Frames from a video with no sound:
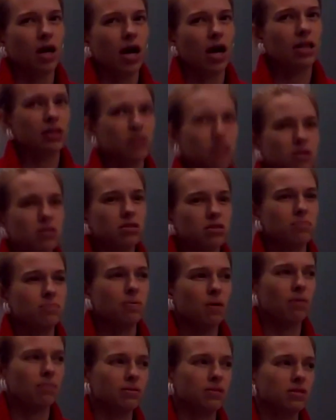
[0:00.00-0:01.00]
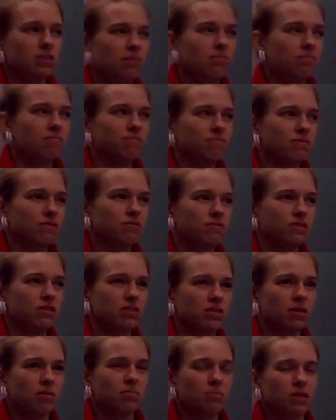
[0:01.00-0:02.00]
And there's probably some
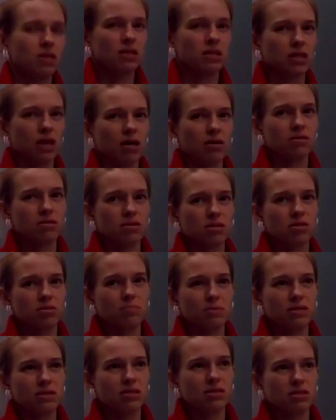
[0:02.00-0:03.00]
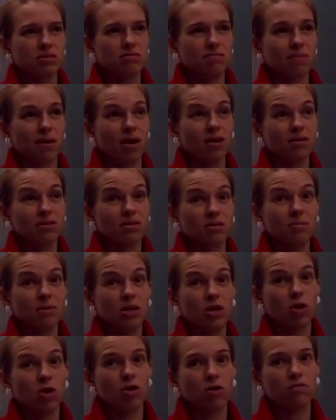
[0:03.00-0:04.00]
50-something thousand species of moths that we
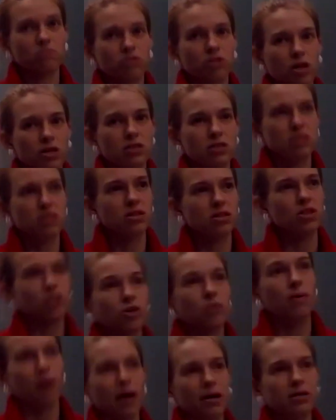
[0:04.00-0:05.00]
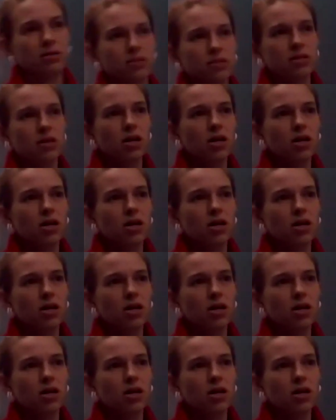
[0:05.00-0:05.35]
know of just in the U.S.